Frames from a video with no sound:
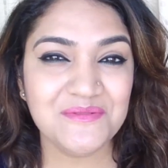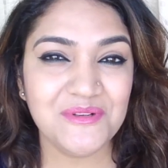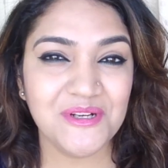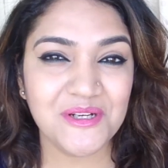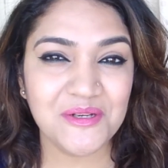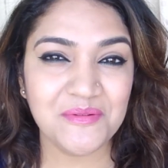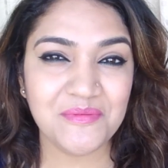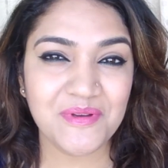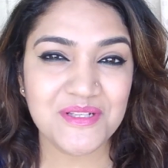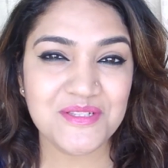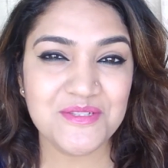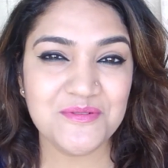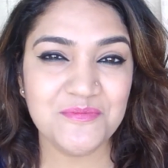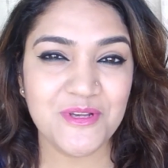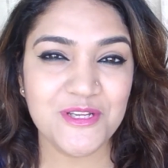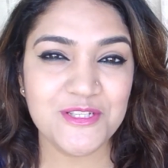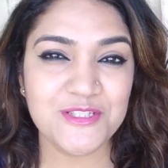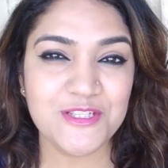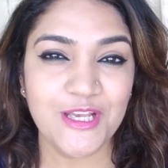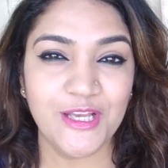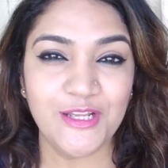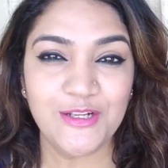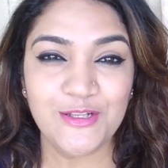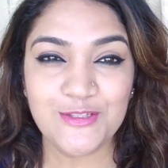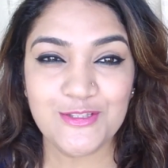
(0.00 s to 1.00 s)
Welcome back to my
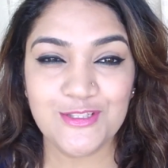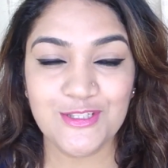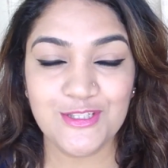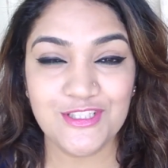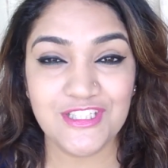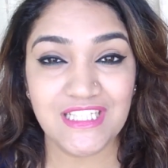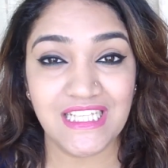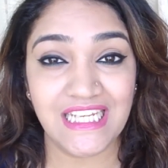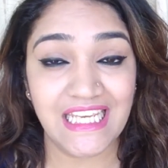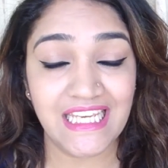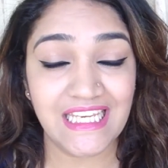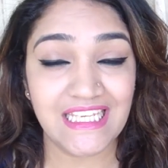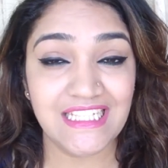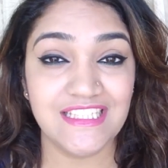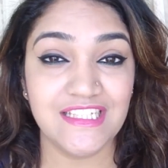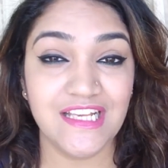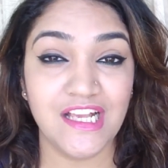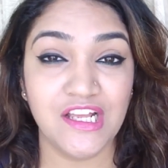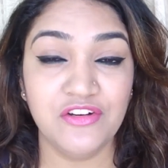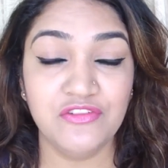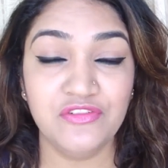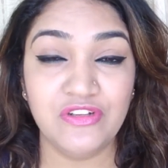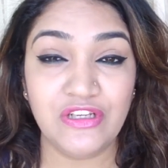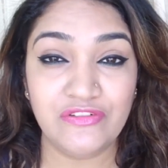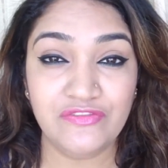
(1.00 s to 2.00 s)
channel. So today is
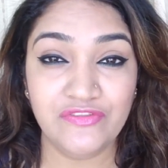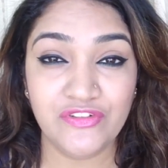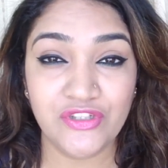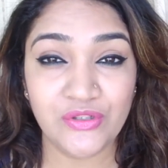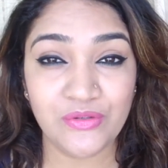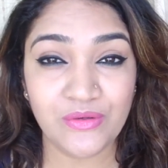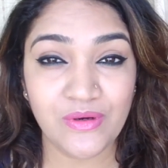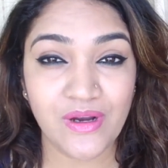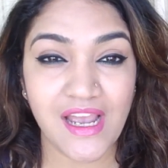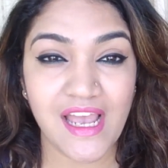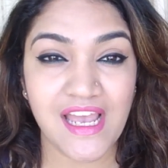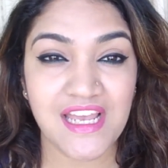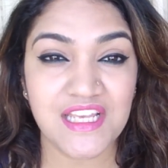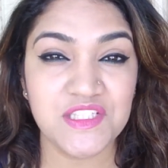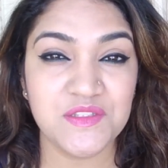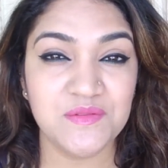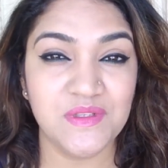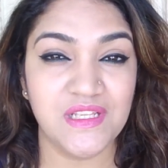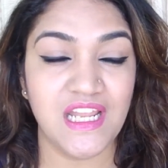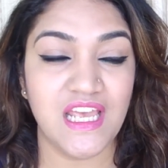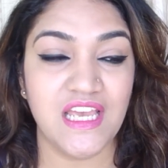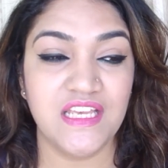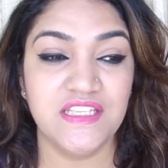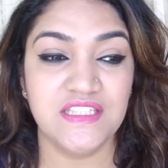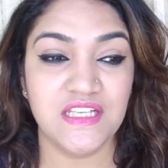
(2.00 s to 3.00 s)
a review as
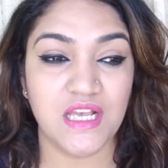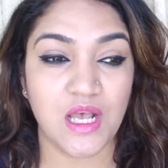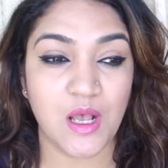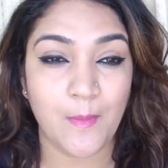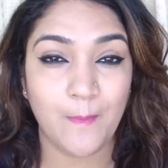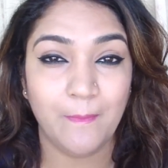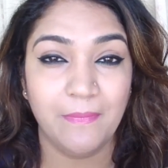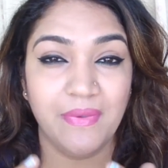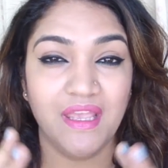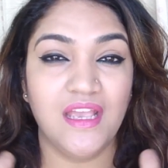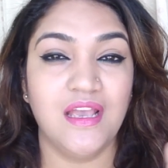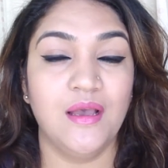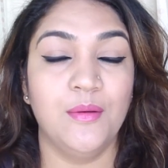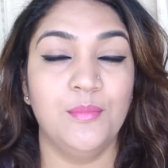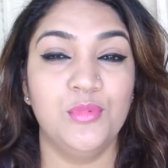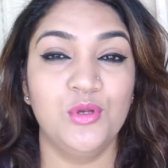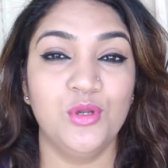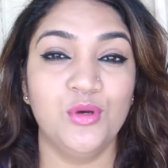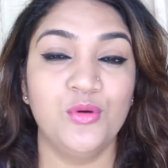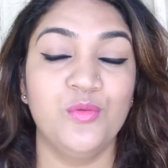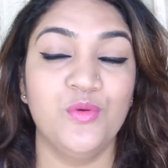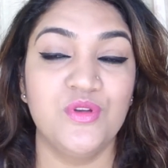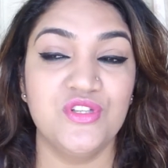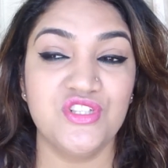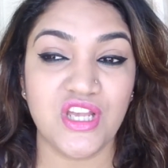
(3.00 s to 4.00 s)
well as a makeup
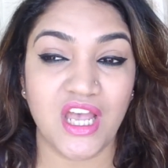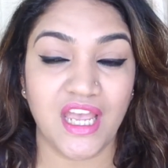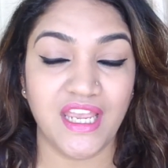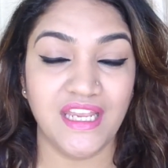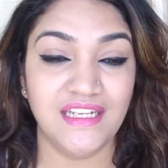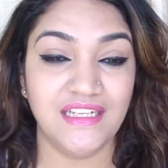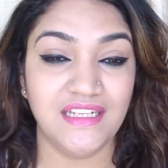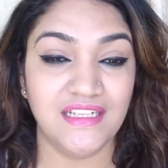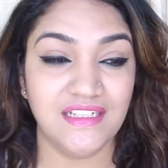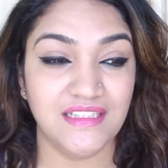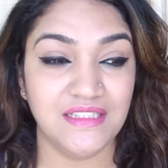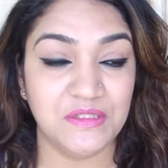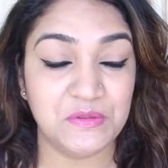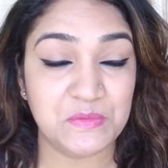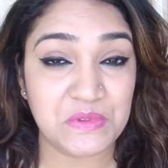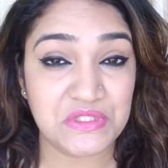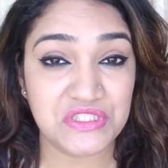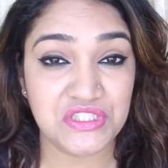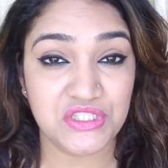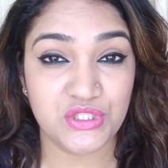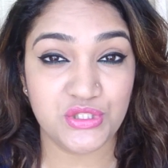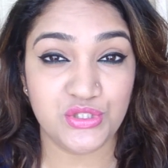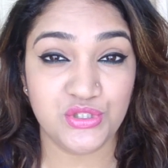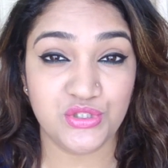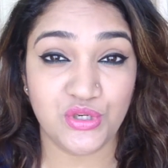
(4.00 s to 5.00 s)
look which I did,
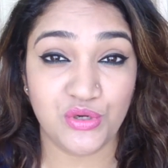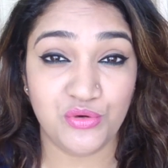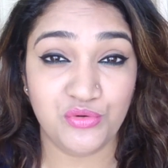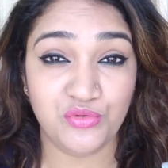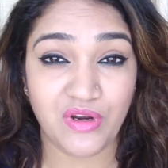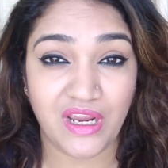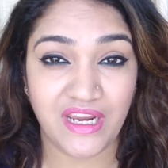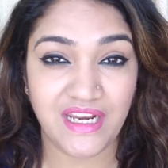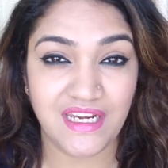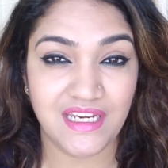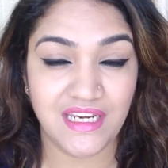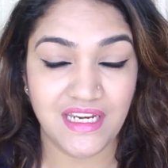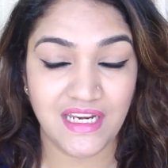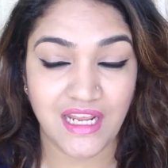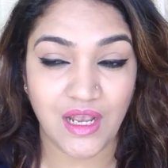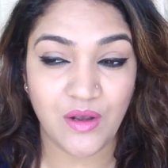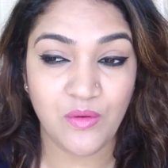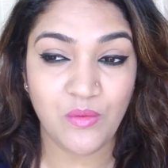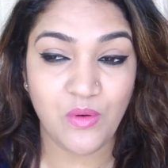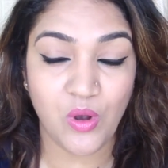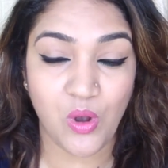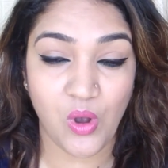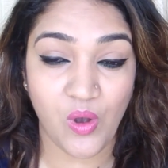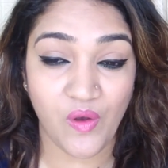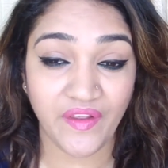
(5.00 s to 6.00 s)
which is right now
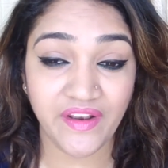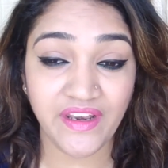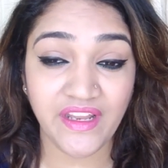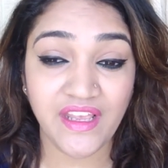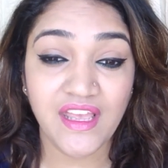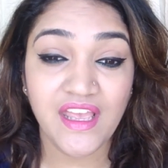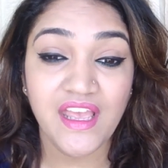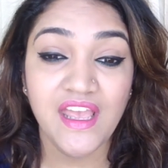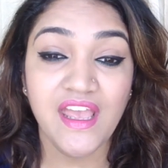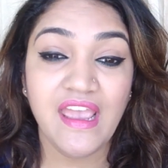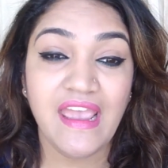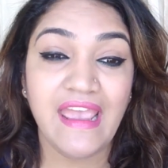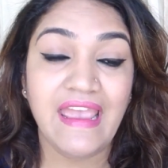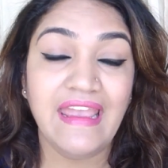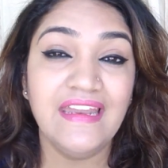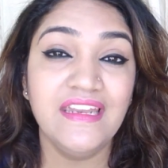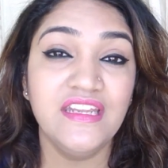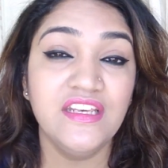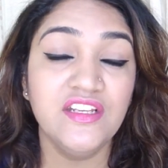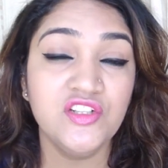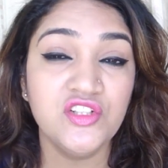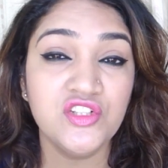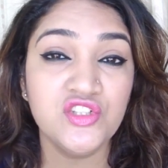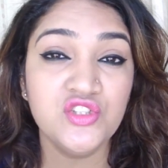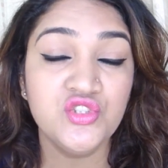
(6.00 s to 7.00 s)
on, and
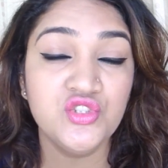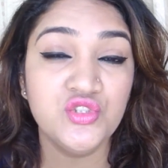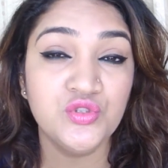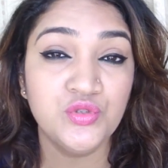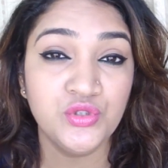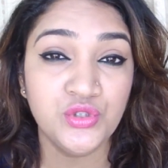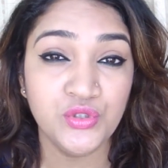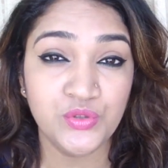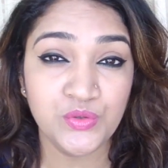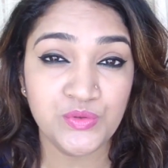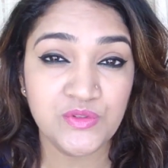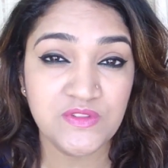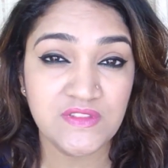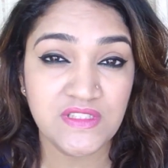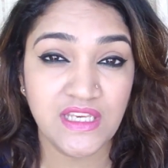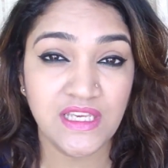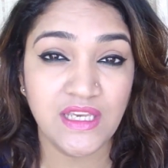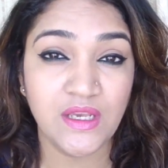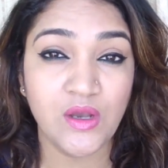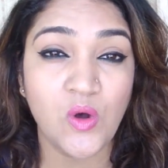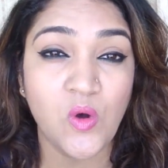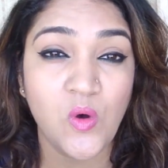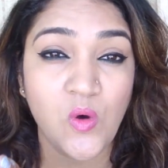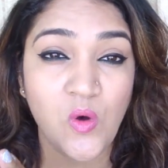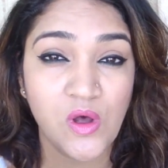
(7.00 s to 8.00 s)
it is
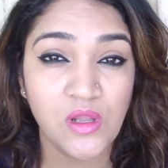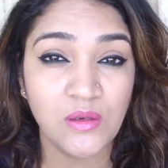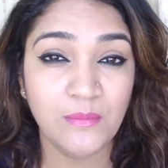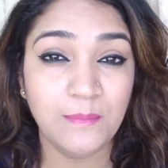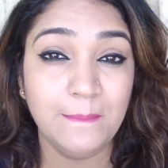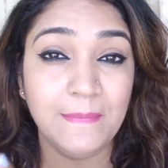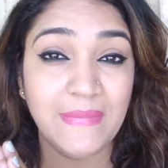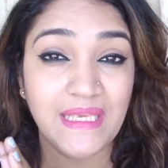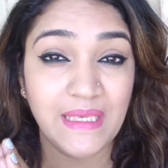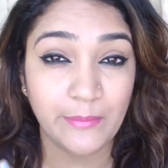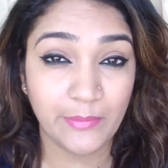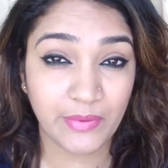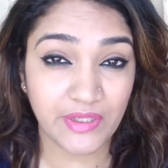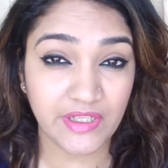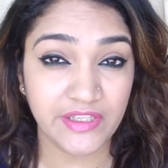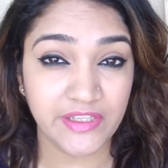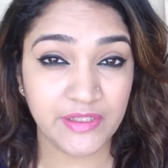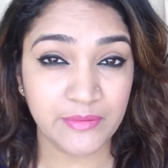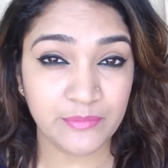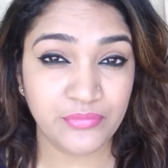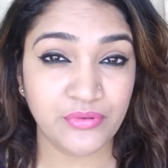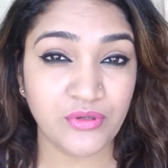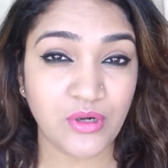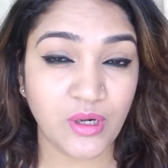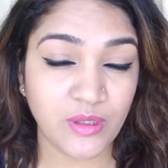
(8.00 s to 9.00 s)
using all
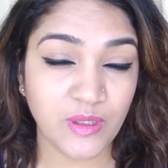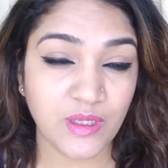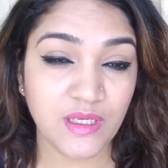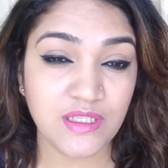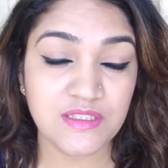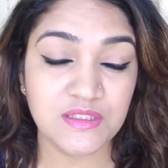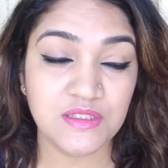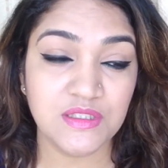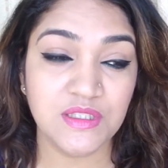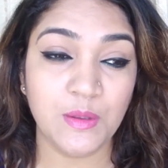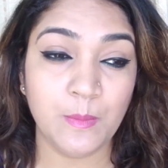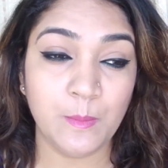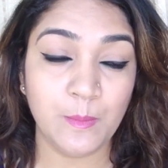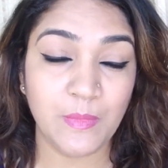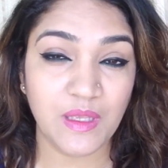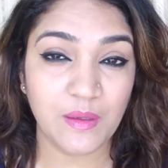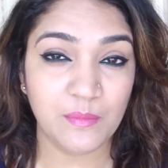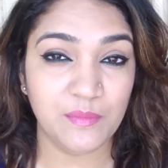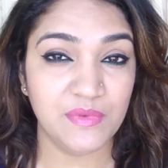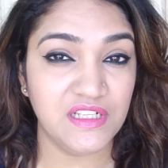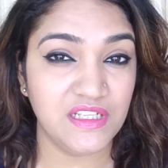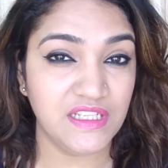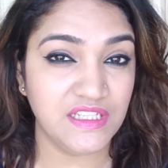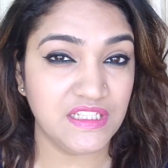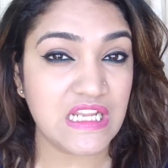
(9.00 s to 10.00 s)
Maybelline products, the
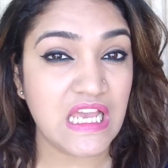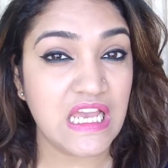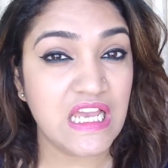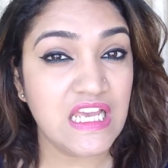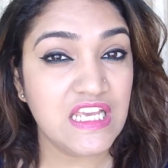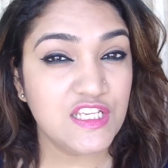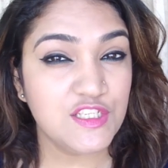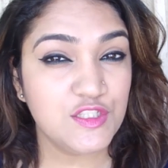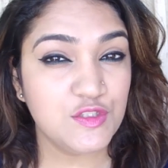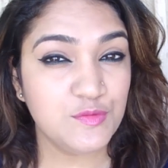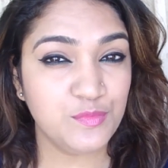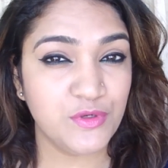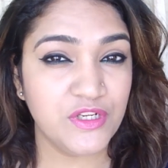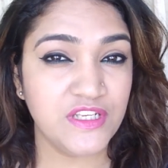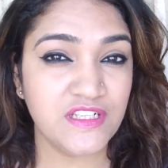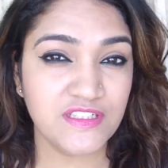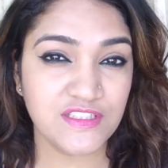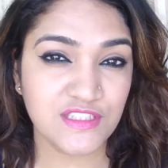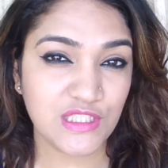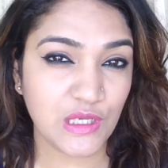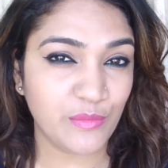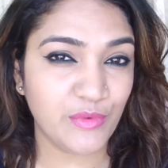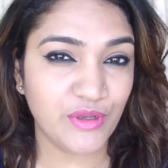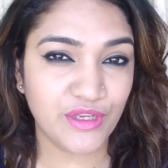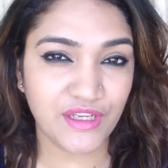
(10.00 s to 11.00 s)
Maybelline Spring
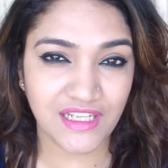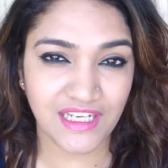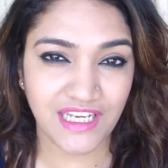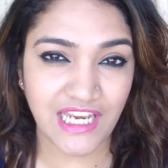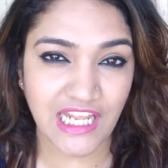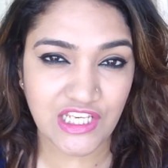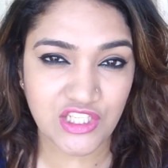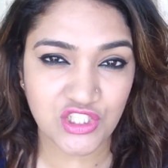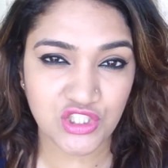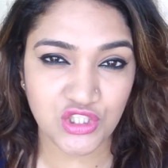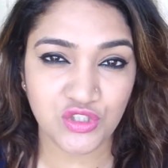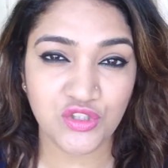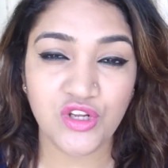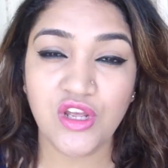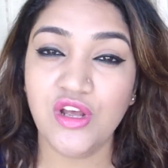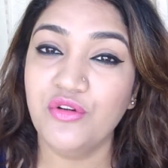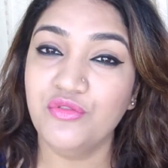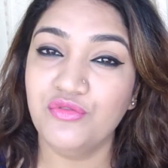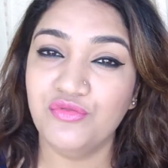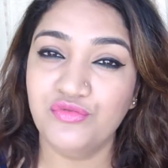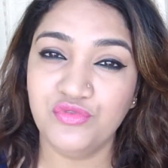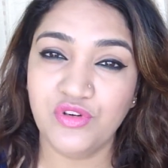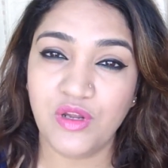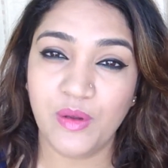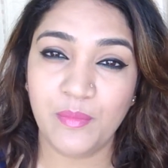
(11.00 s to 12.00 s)
Summer Collection
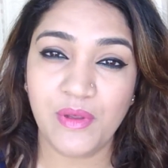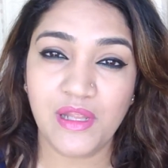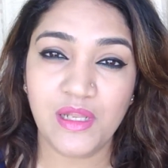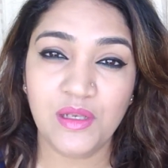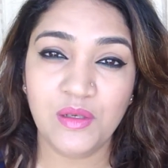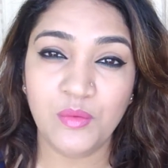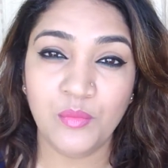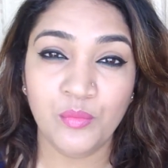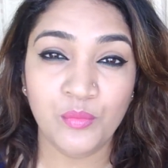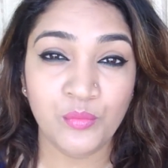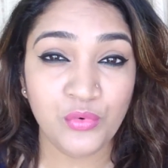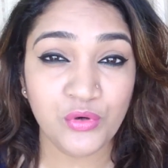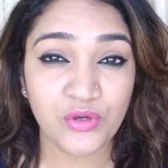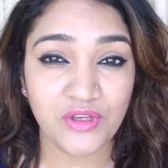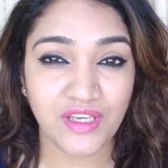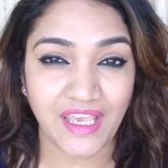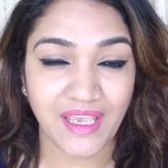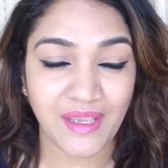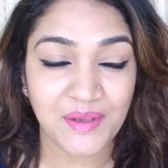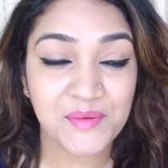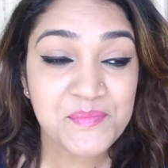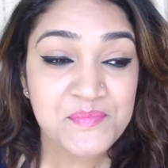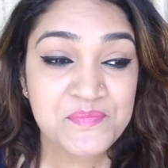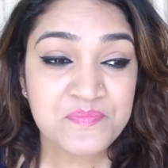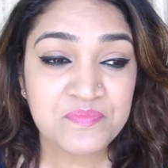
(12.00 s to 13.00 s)
Rebel
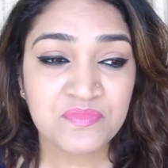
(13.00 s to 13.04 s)
Bouquet.